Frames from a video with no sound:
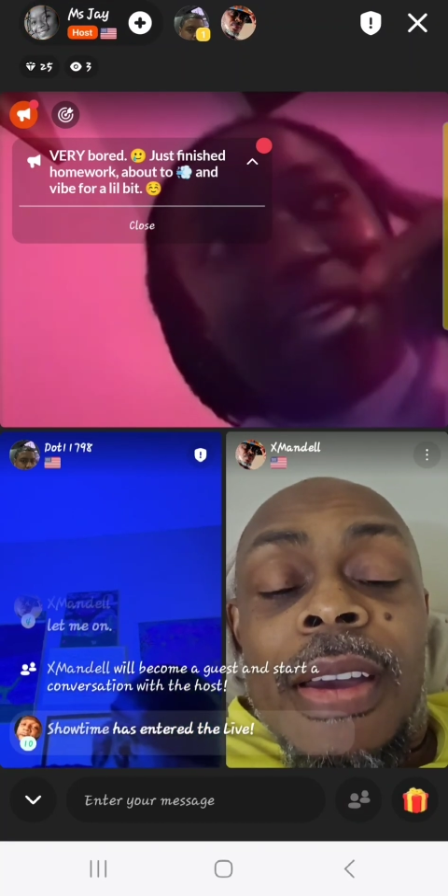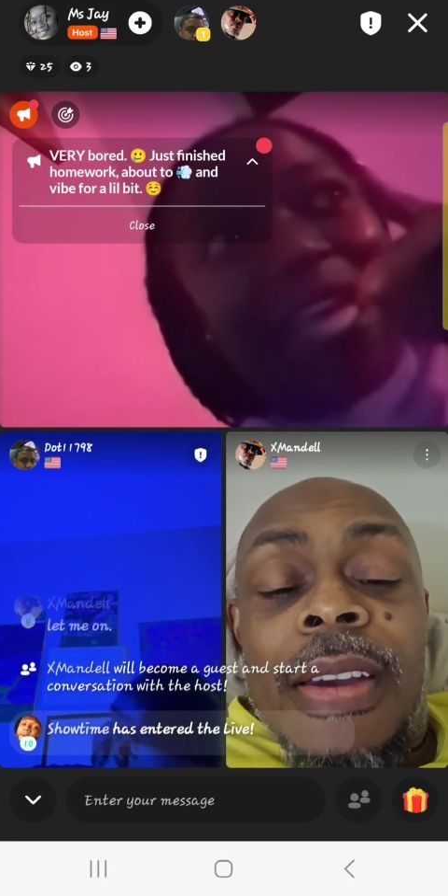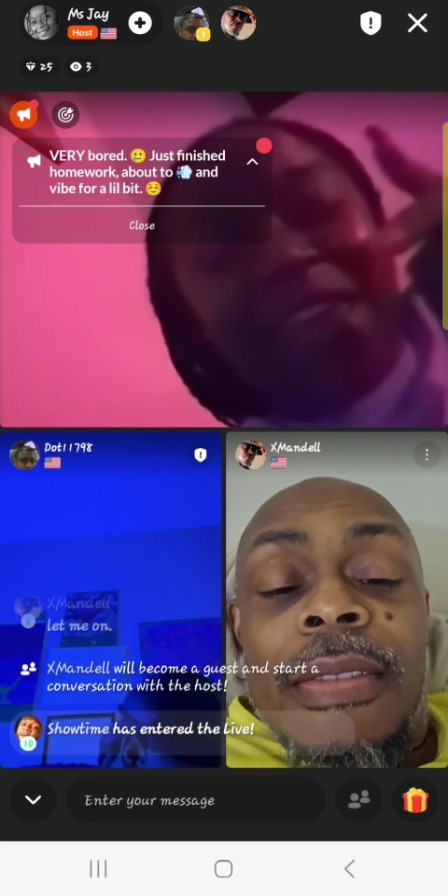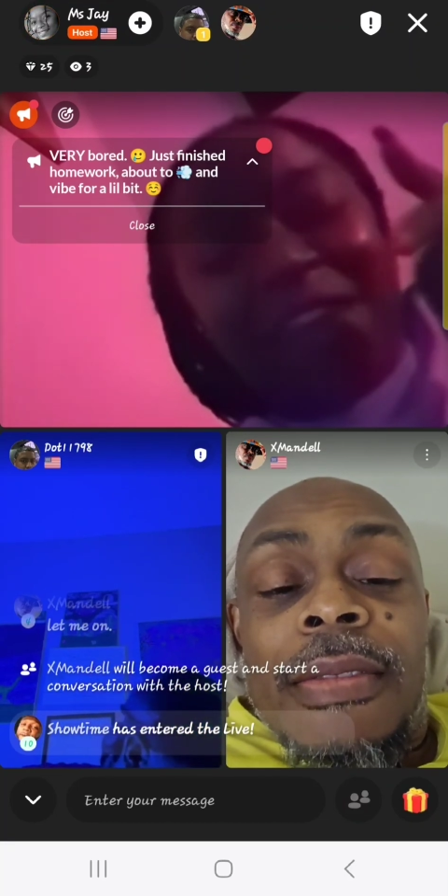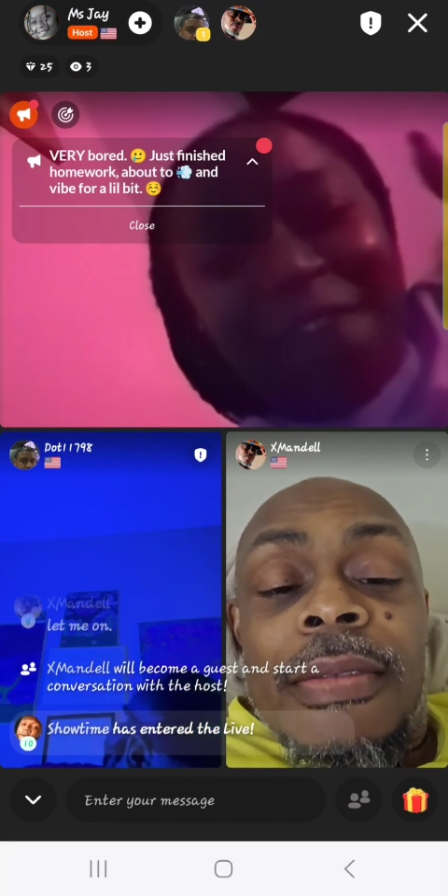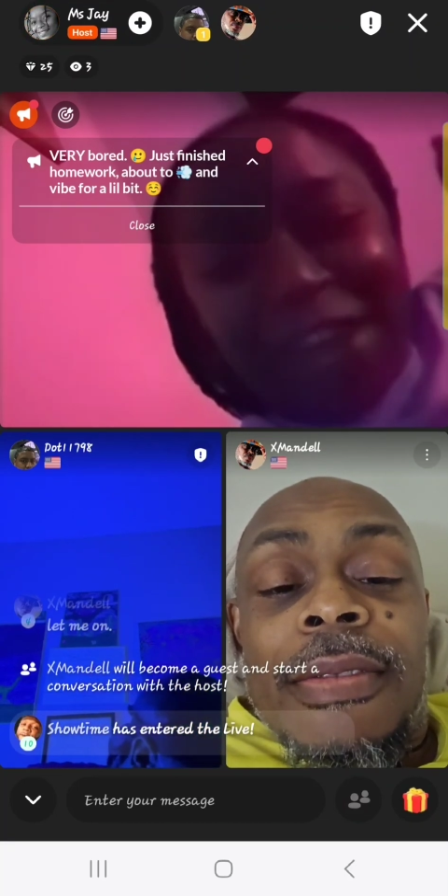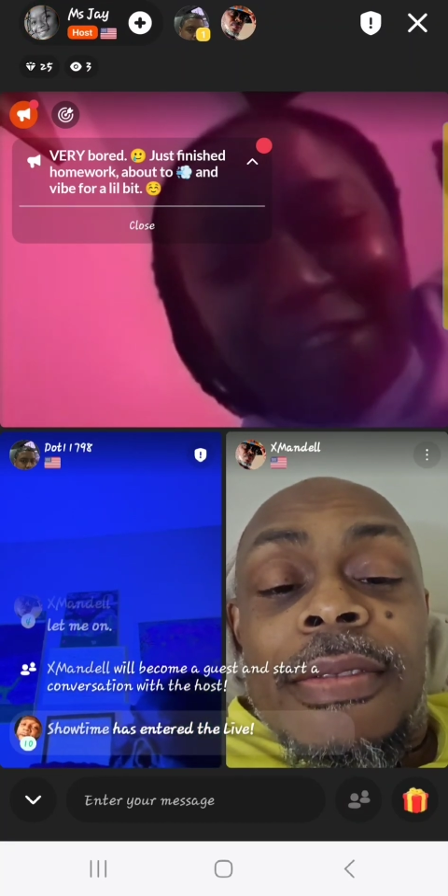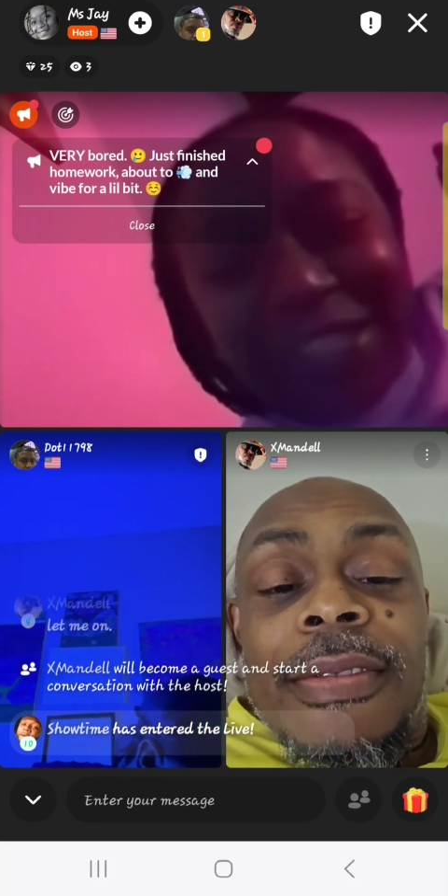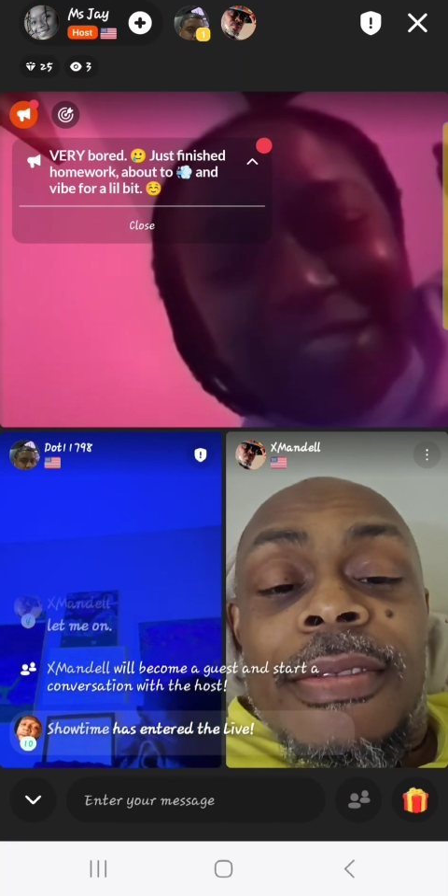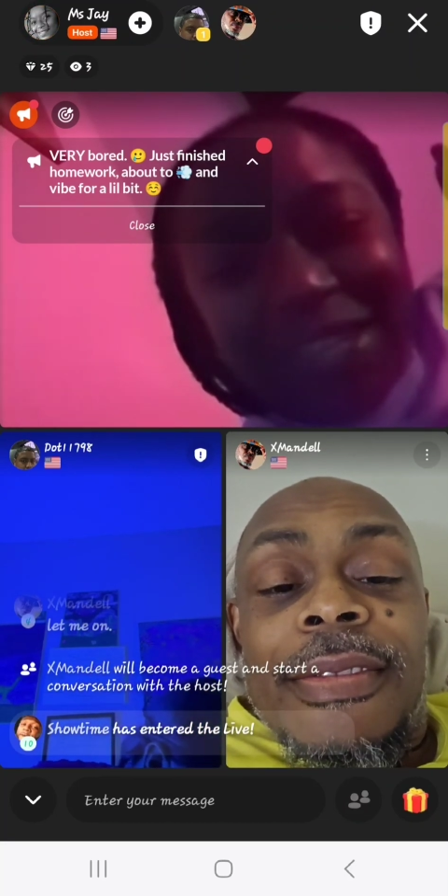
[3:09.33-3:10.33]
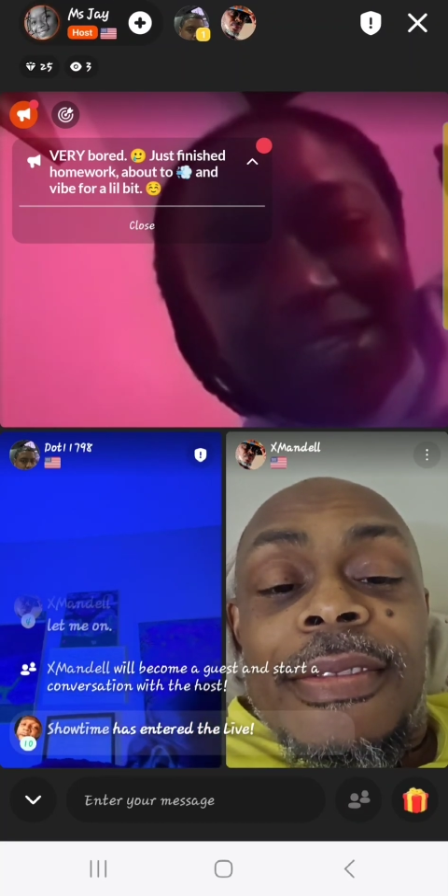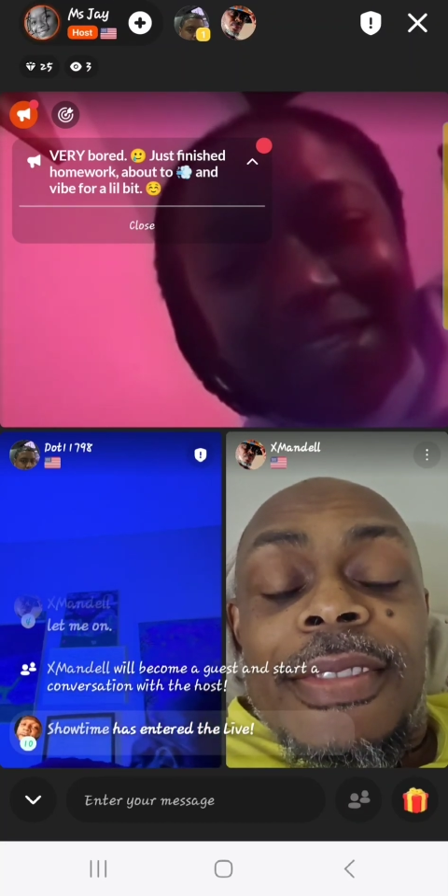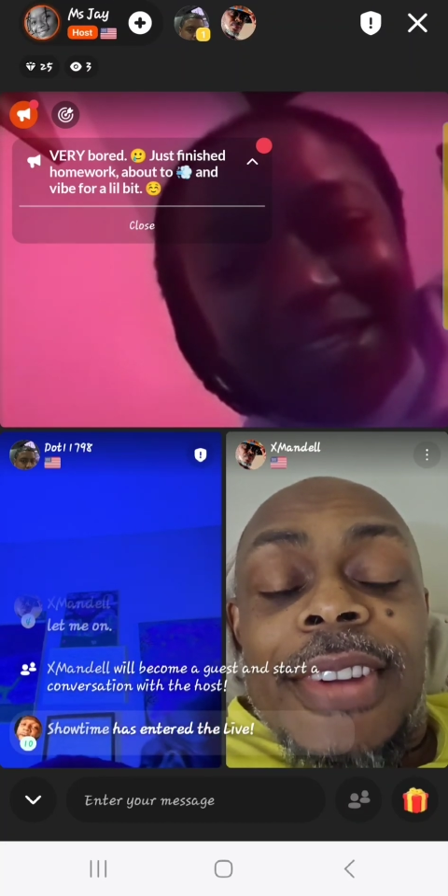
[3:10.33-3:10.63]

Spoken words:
ain't a virgin?